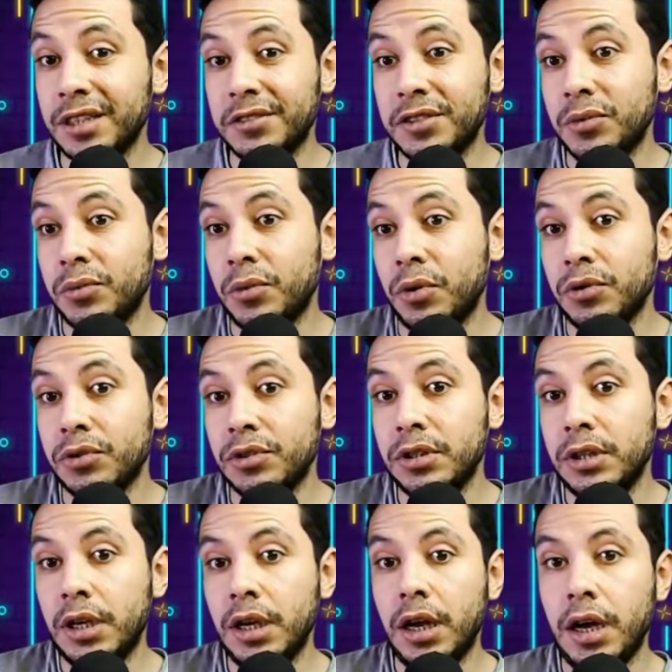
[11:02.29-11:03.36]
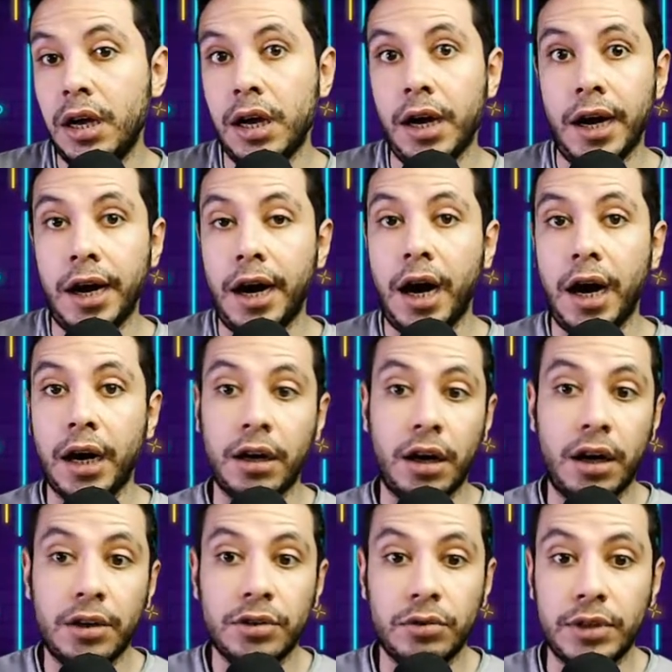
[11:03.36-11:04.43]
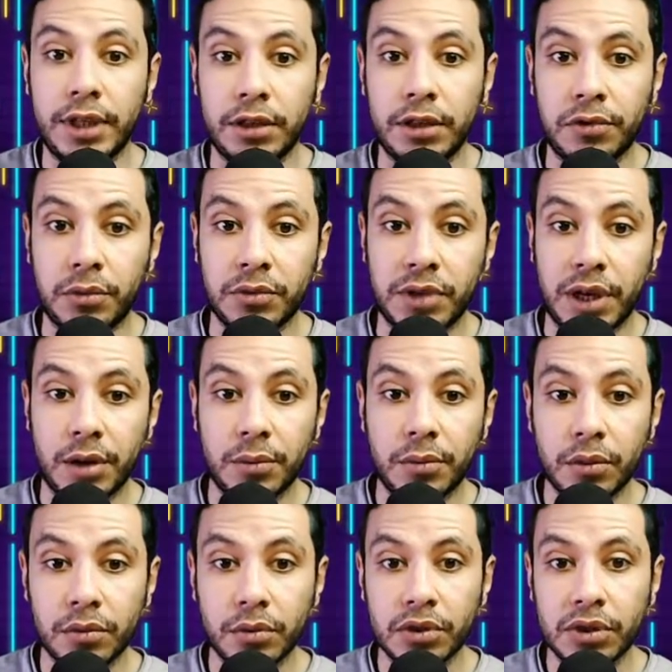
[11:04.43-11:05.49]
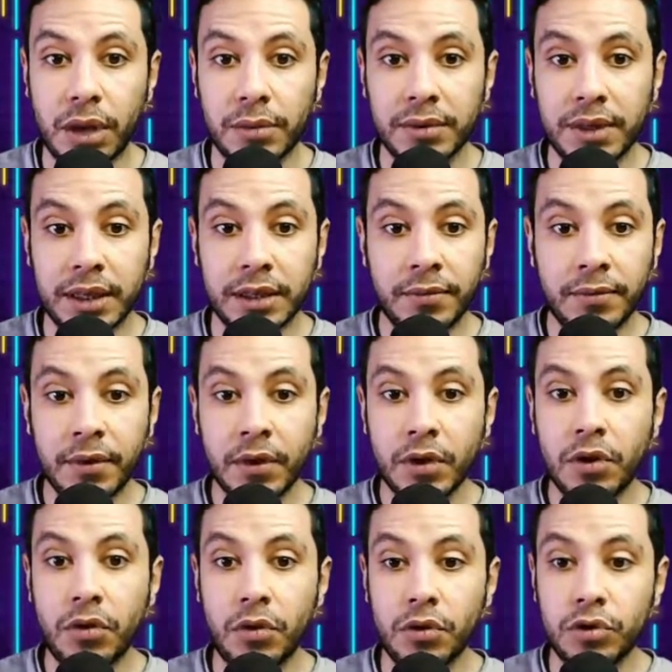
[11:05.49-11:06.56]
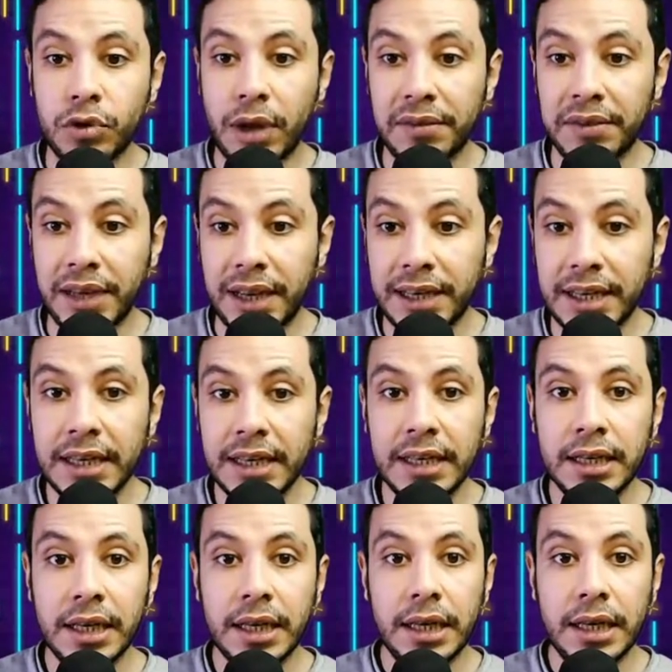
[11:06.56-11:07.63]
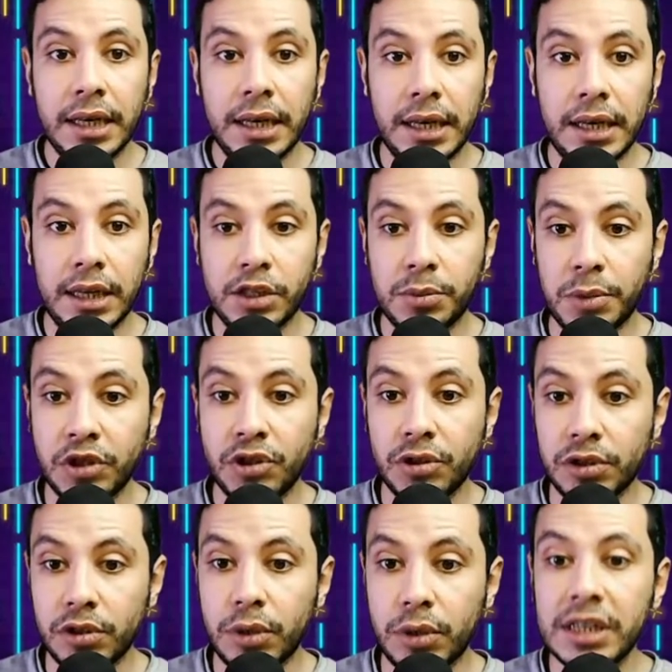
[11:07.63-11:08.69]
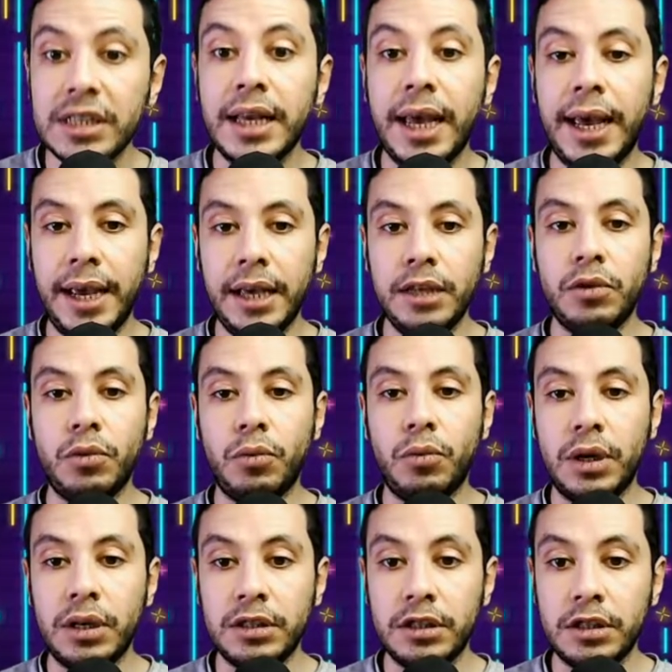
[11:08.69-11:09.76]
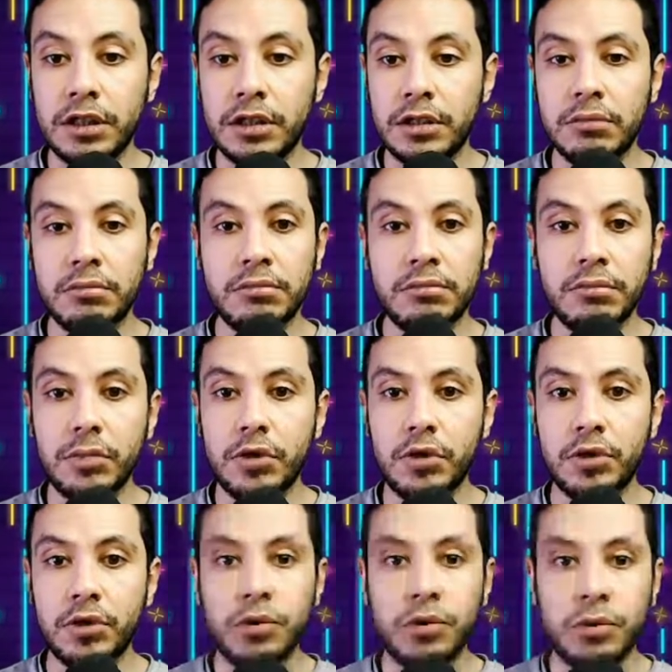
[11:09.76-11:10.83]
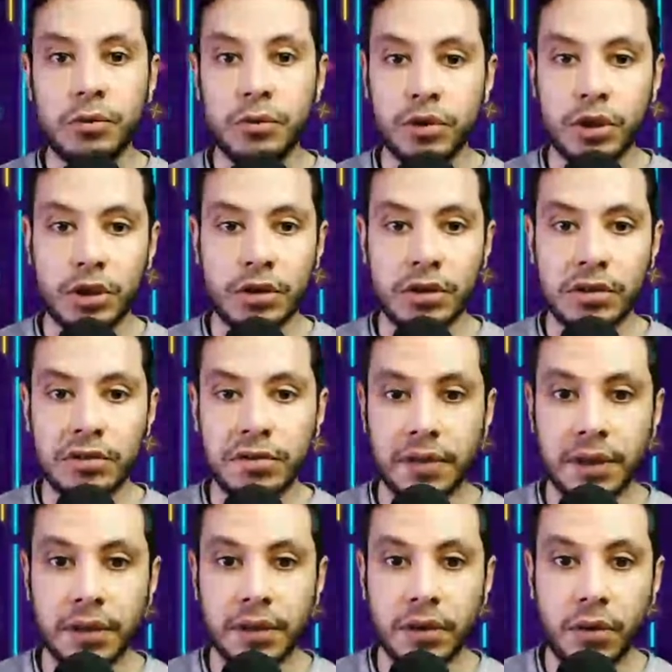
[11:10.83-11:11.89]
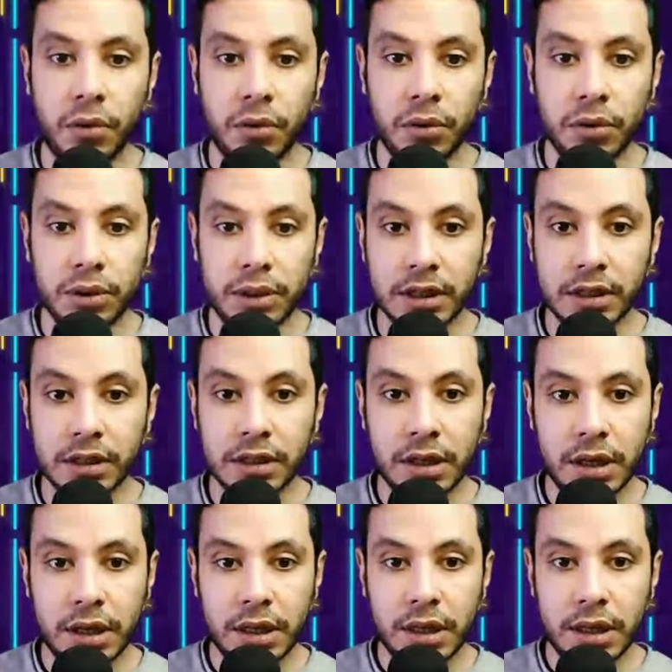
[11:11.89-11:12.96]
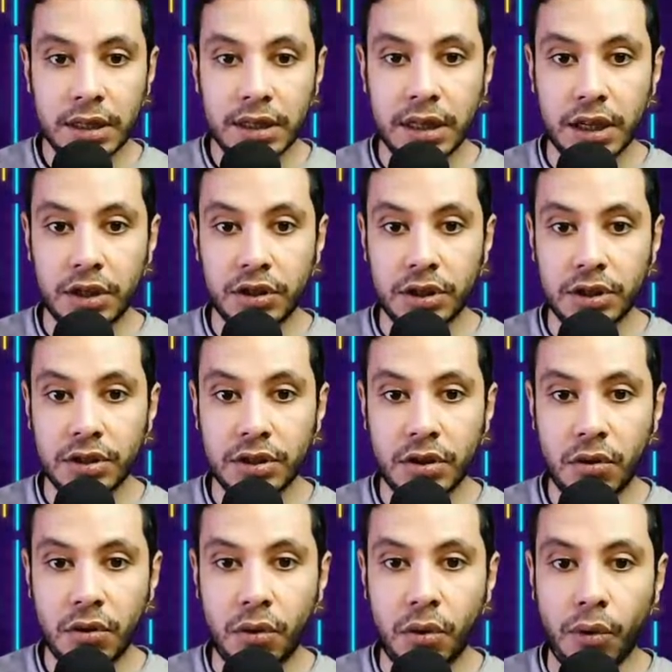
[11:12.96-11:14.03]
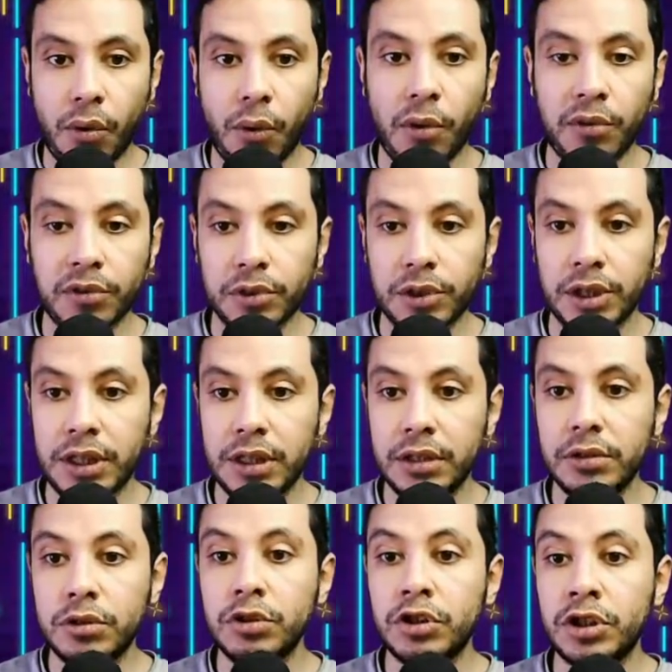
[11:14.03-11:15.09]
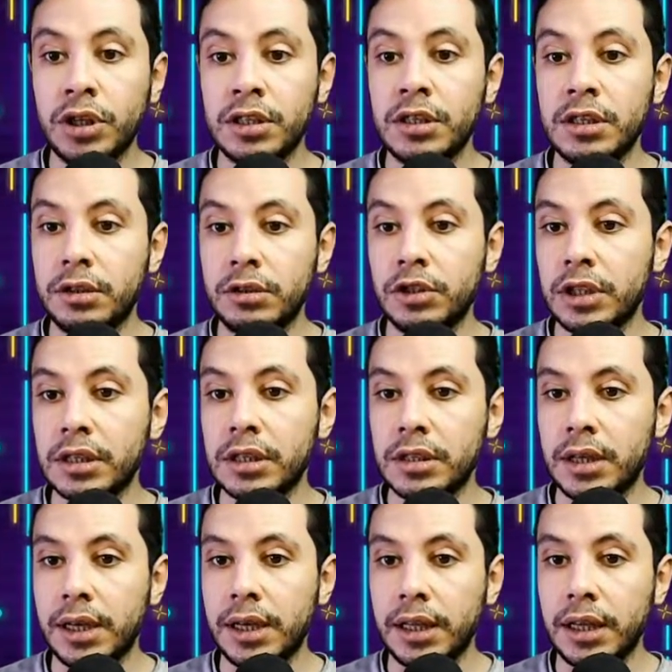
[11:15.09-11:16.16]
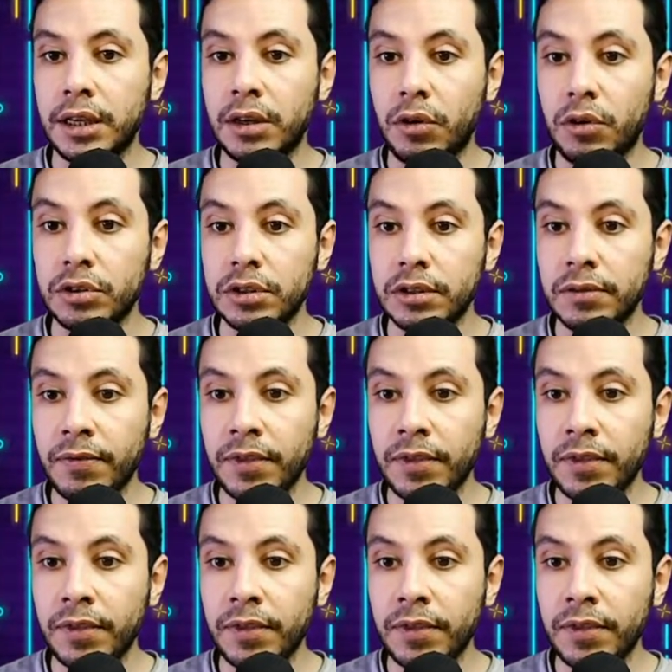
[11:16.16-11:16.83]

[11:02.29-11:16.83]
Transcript: if you want. A car to take you from the airport or something, or do you have any special request? And once you just fill all these sections over here, you just click on